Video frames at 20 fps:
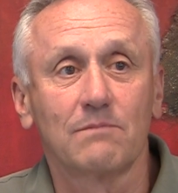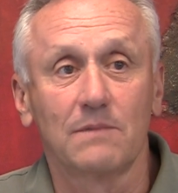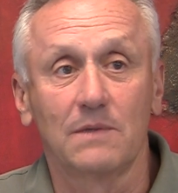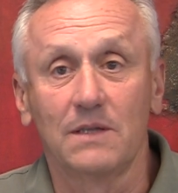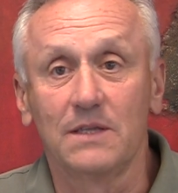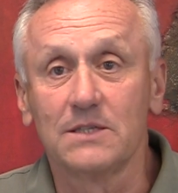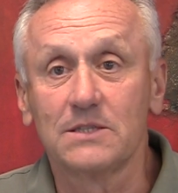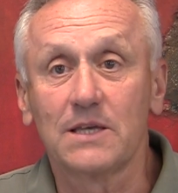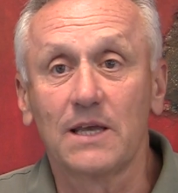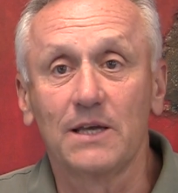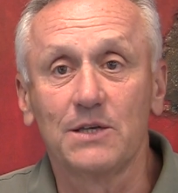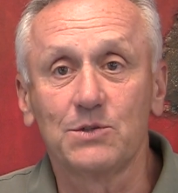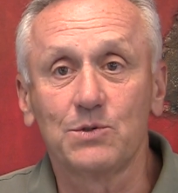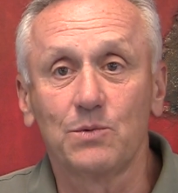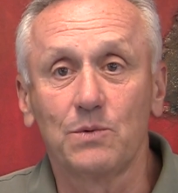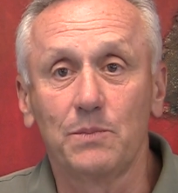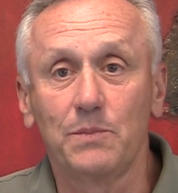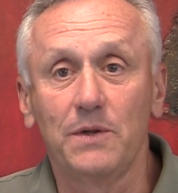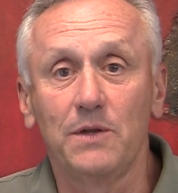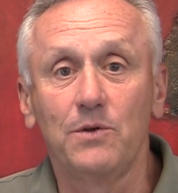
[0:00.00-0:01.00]
in this case
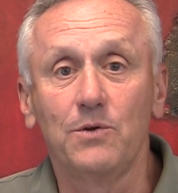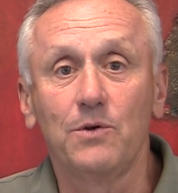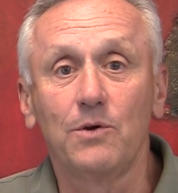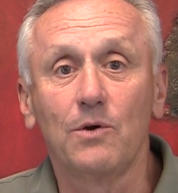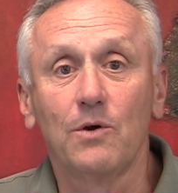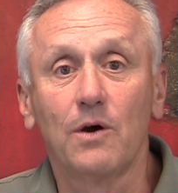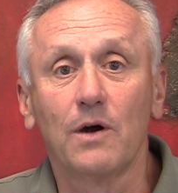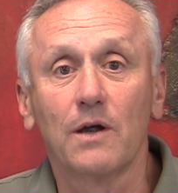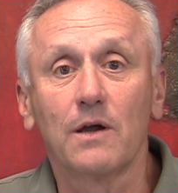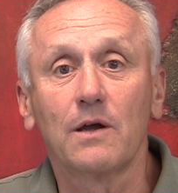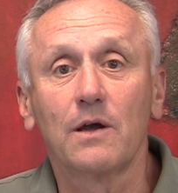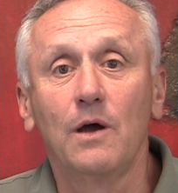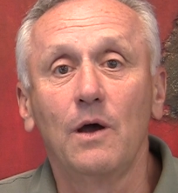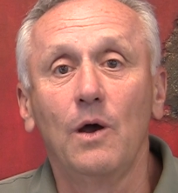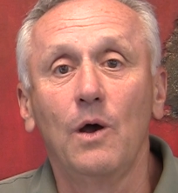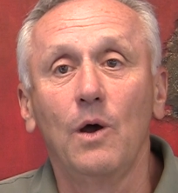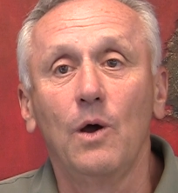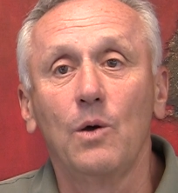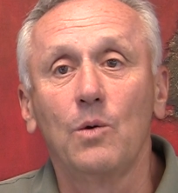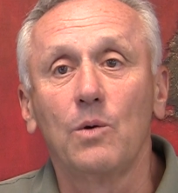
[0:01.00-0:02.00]
it would be New York,
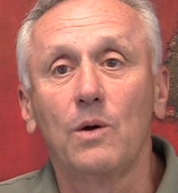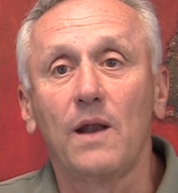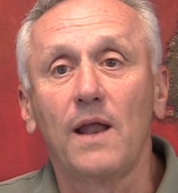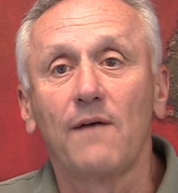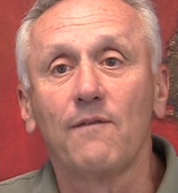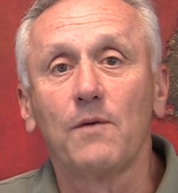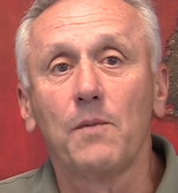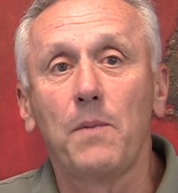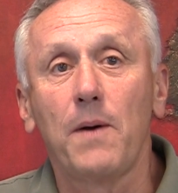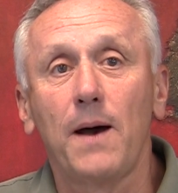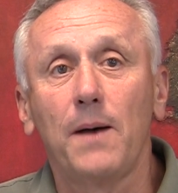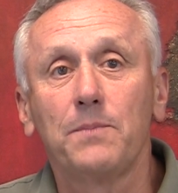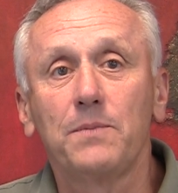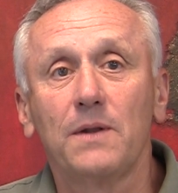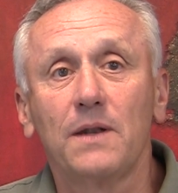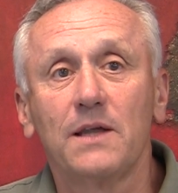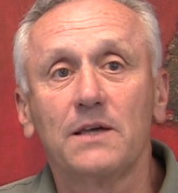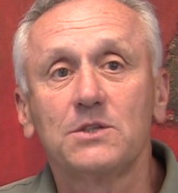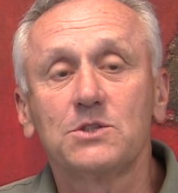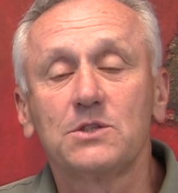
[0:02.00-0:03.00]
would have a
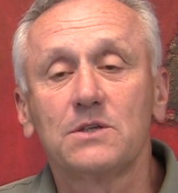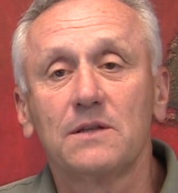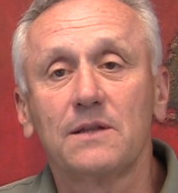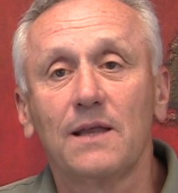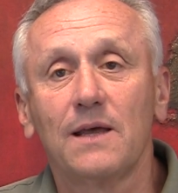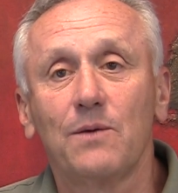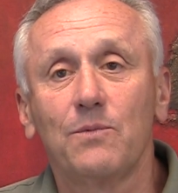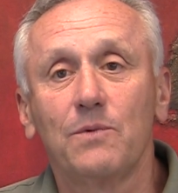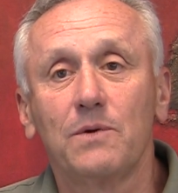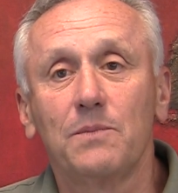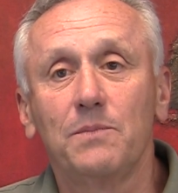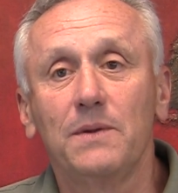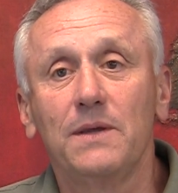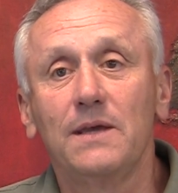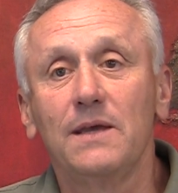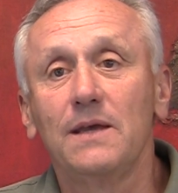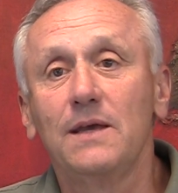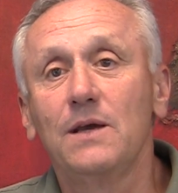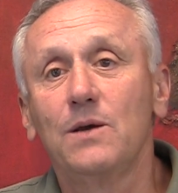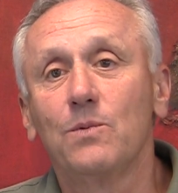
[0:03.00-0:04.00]
population that would
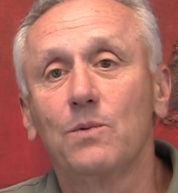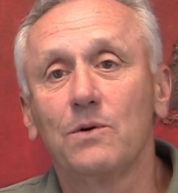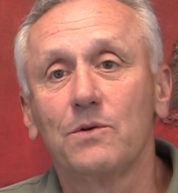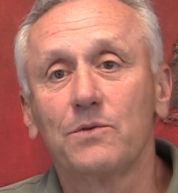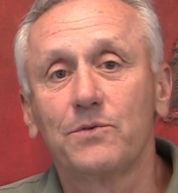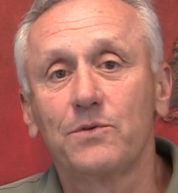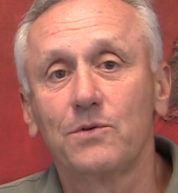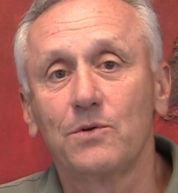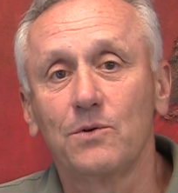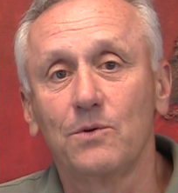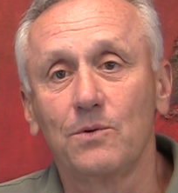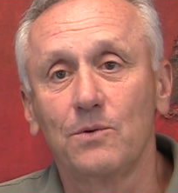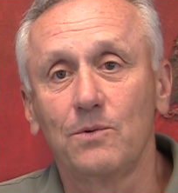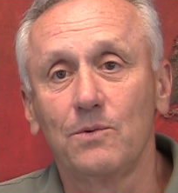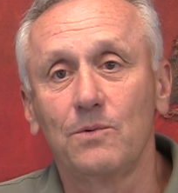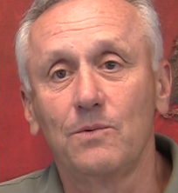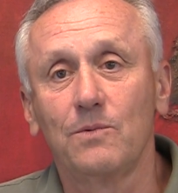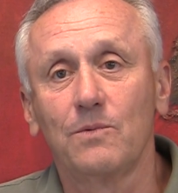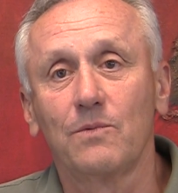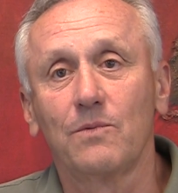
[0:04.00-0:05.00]
be equal
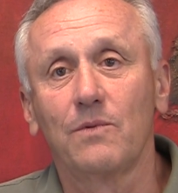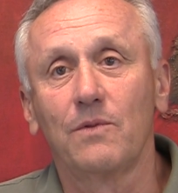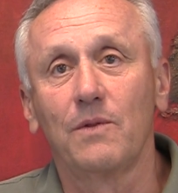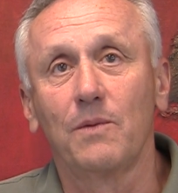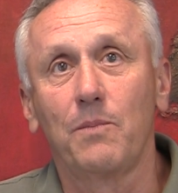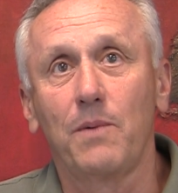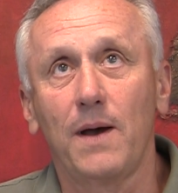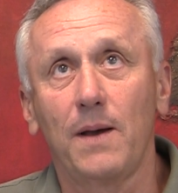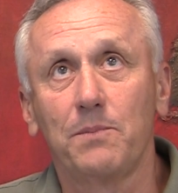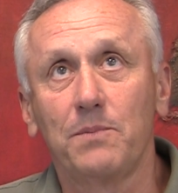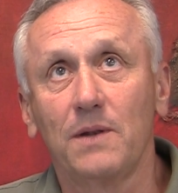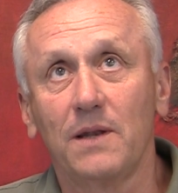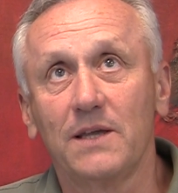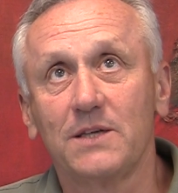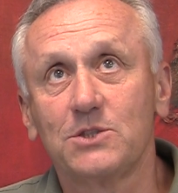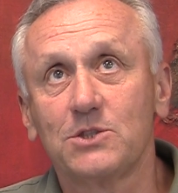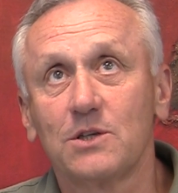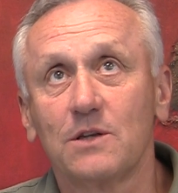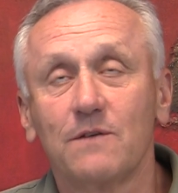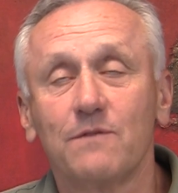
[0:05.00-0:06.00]
to the
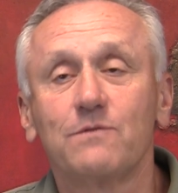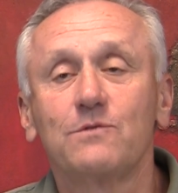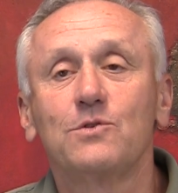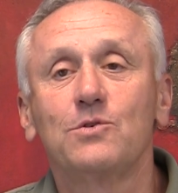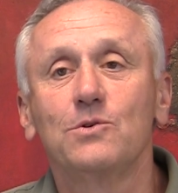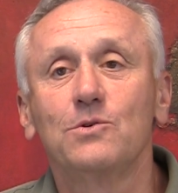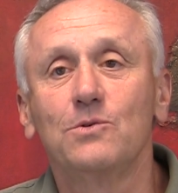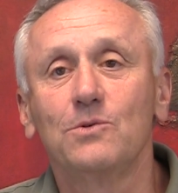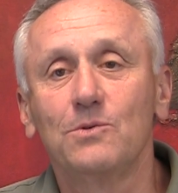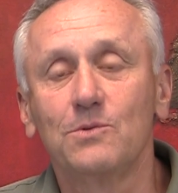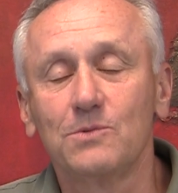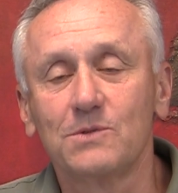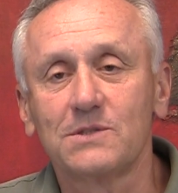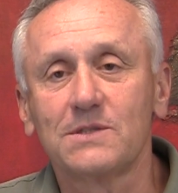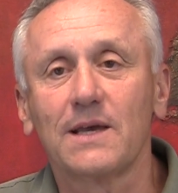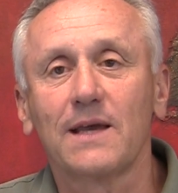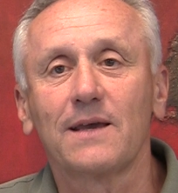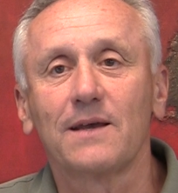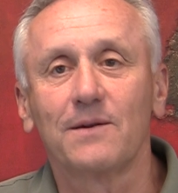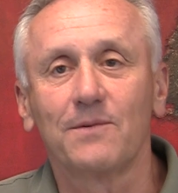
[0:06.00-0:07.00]
population of two
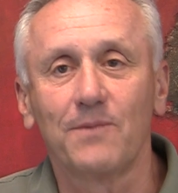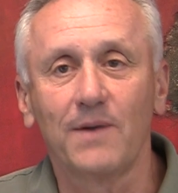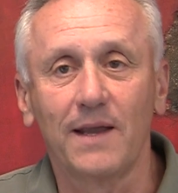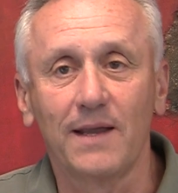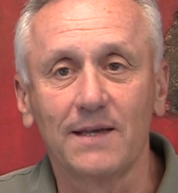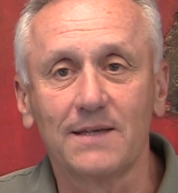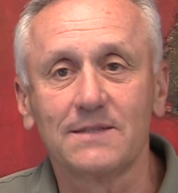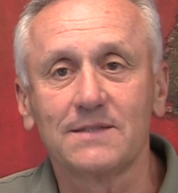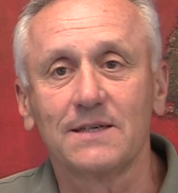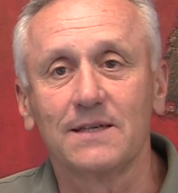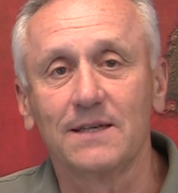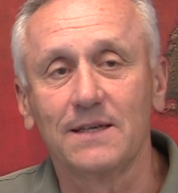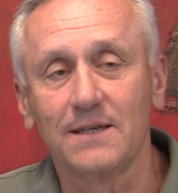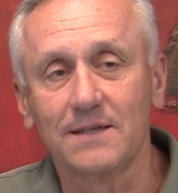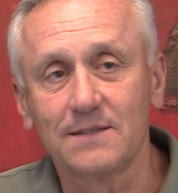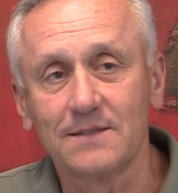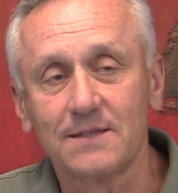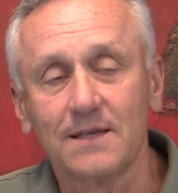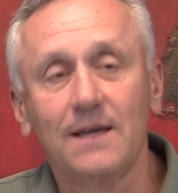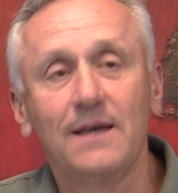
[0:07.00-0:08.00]
second-ranked
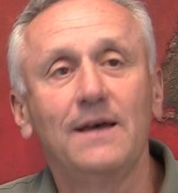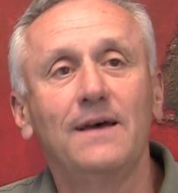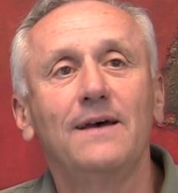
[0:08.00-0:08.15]
cities,